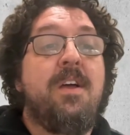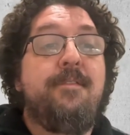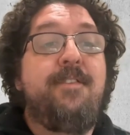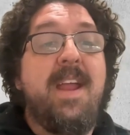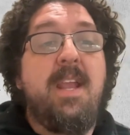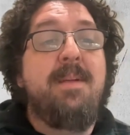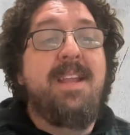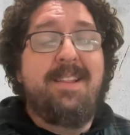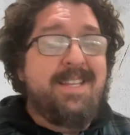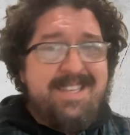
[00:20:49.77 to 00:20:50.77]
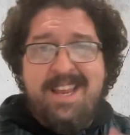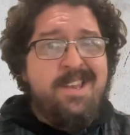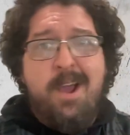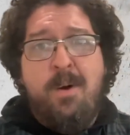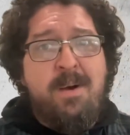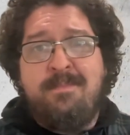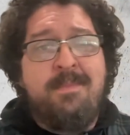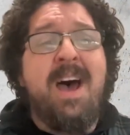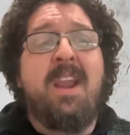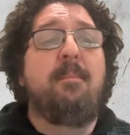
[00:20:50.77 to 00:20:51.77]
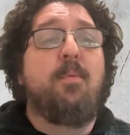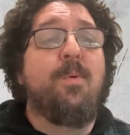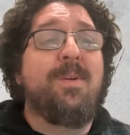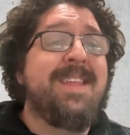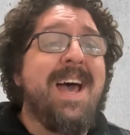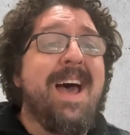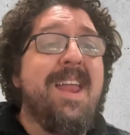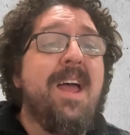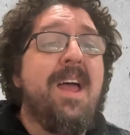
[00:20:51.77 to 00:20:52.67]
Fain immediately said, no, I'm not on board with that.